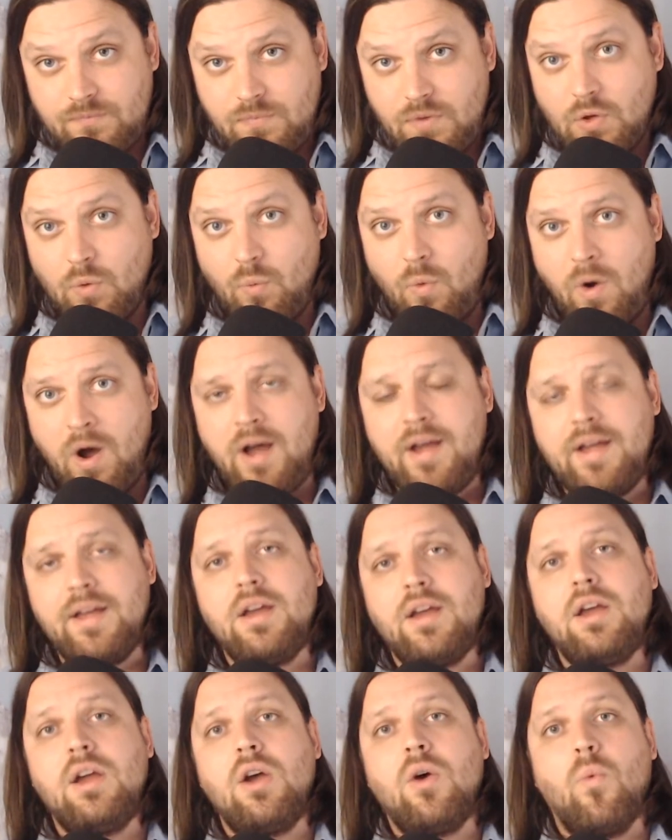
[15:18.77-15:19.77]
Why?
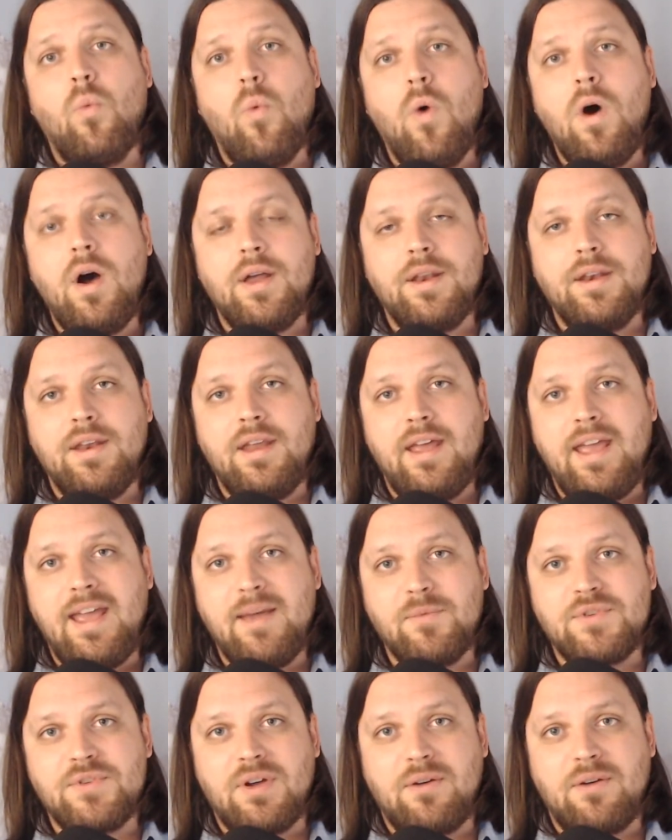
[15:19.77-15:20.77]
One,
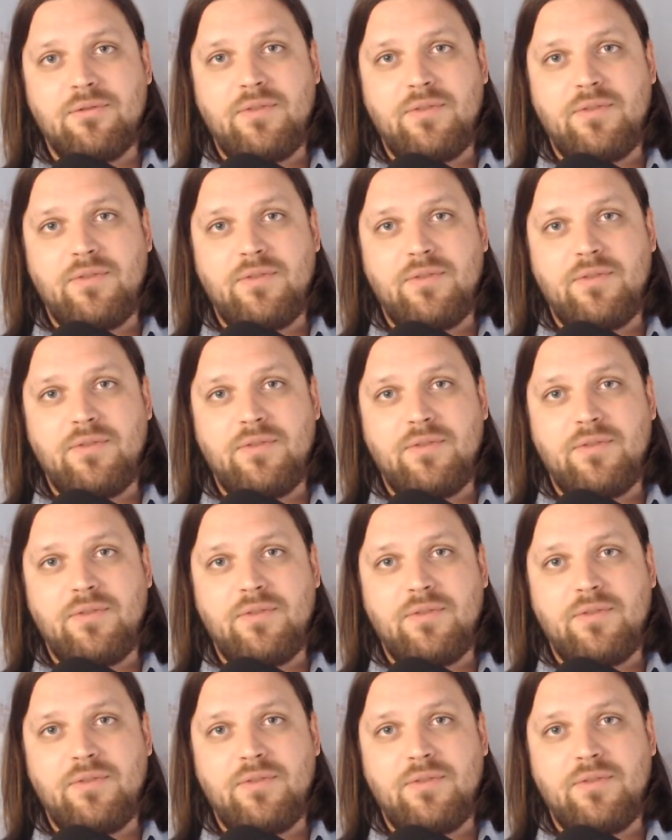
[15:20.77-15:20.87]
Amazon